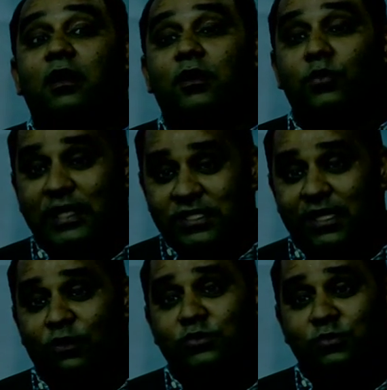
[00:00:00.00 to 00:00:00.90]
reach
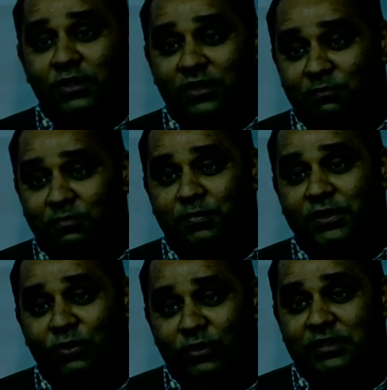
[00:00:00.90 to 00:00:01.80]
out to the particular